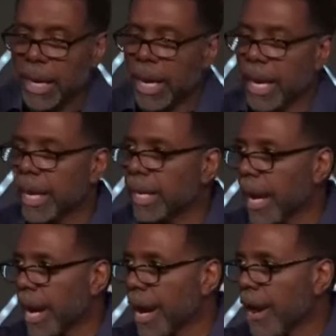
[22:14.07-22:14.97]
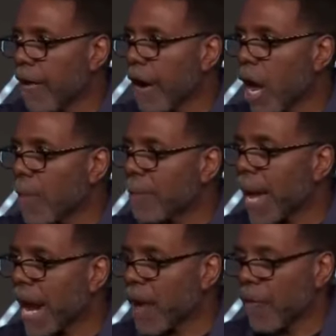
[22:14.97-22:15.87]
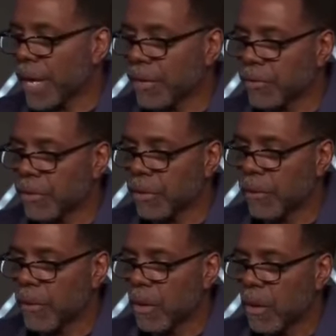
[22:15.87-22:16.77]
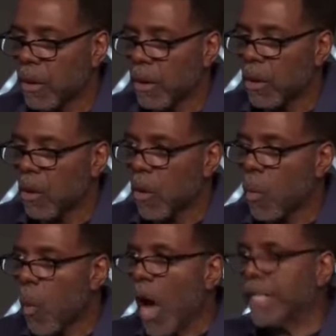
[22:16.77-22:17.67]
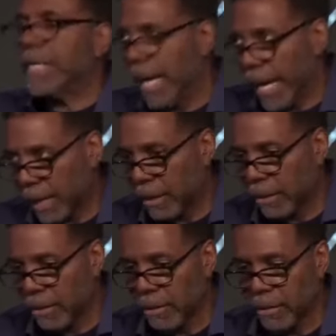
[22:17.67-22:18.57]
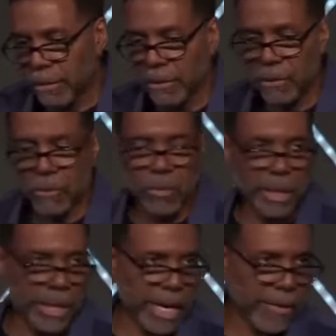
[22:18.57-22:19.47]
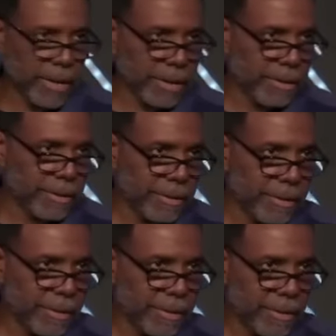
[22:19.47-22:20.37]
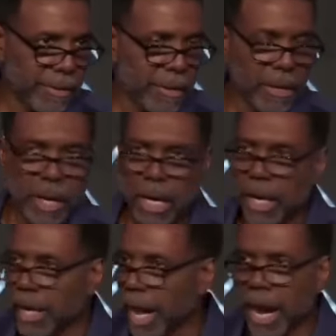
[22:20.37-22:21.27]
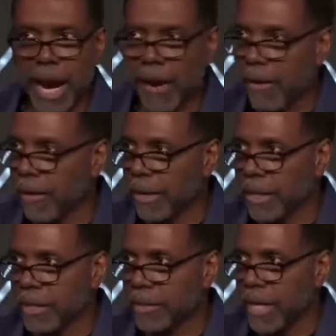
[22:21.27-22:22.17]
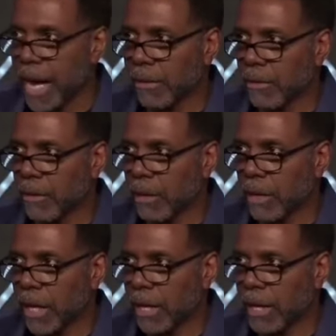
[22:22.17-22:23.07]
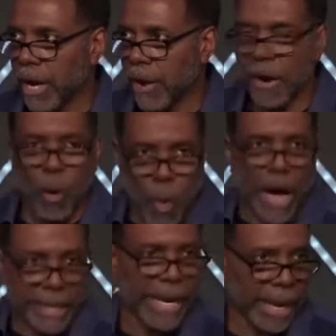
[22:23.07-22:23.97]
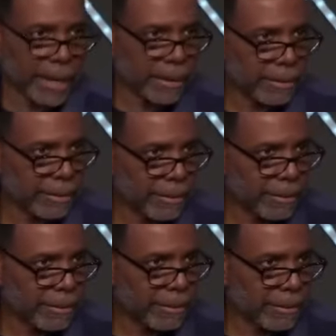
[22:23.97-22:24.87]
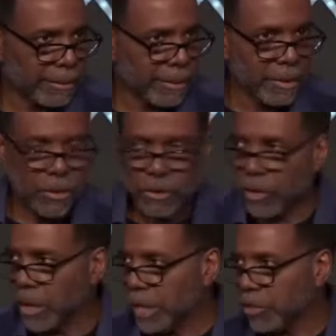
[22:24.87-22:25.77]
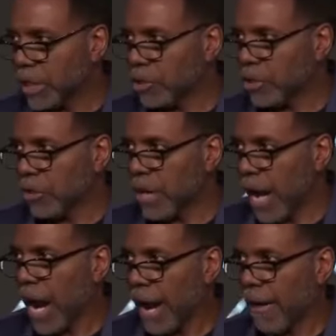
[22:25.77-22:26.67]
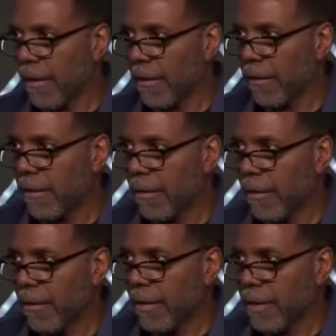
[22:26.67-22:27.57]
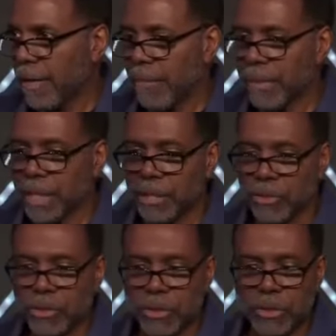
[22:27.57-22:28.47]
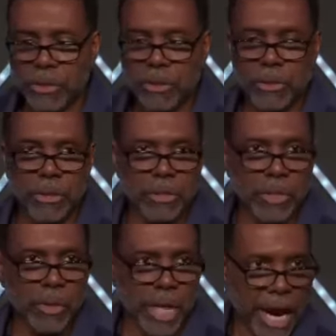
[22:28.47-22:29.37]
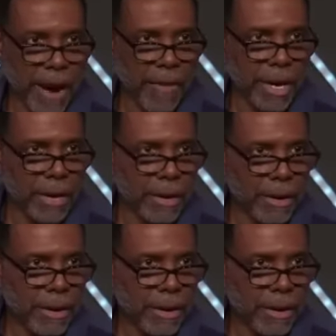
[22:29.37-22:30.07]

An heir apparent one day will inherit. An heir is not going to inherit one day. So when he says you're an heir, that means you inherit